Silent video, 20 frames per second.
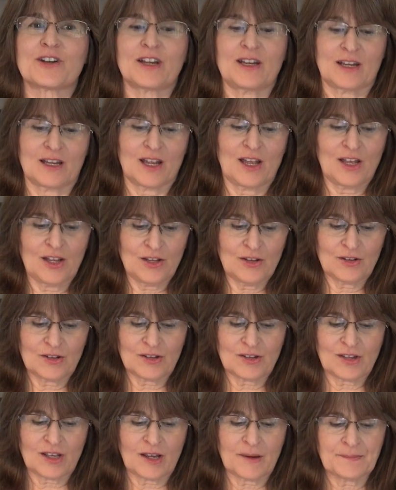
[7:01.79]
right? You
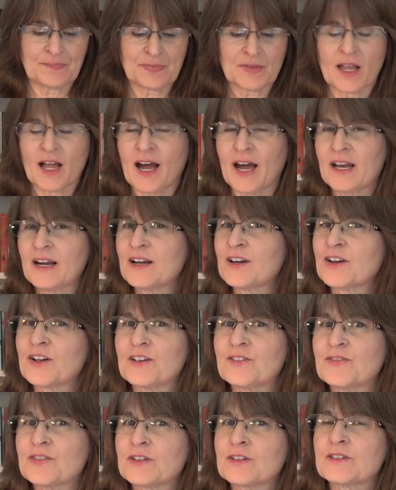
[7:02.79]
can say, I don't know, are
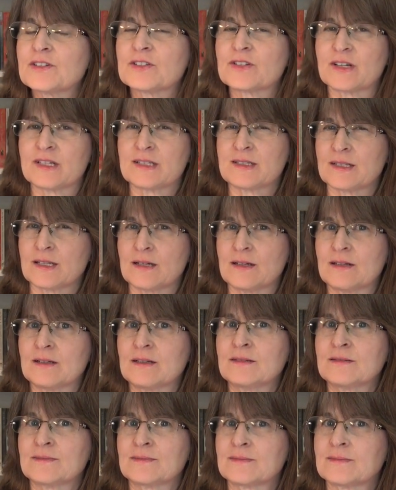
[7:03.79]
you feeling stressed at
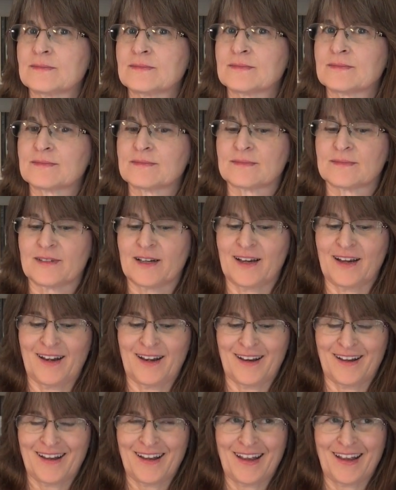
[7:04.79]
all? Right?